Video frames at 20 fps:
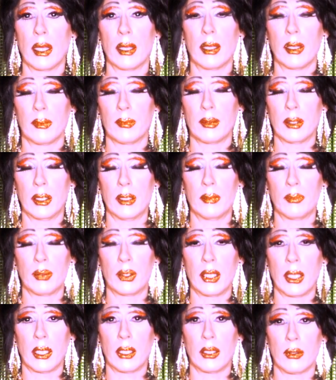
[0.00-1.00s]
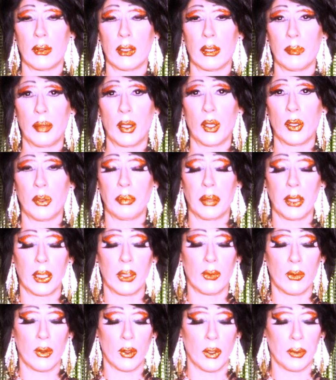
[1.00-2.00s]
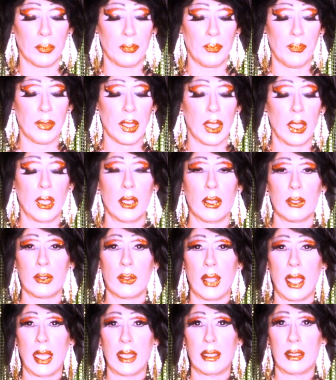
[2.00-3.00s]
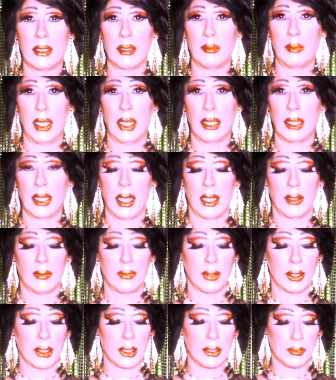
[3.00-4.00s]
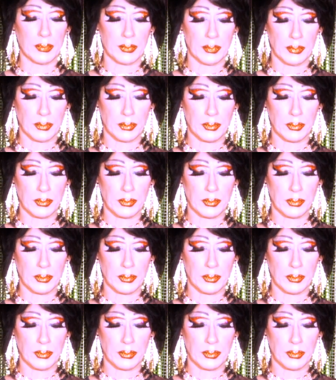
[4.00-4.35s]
in particular the Pope in Rome. So that's the main conflict.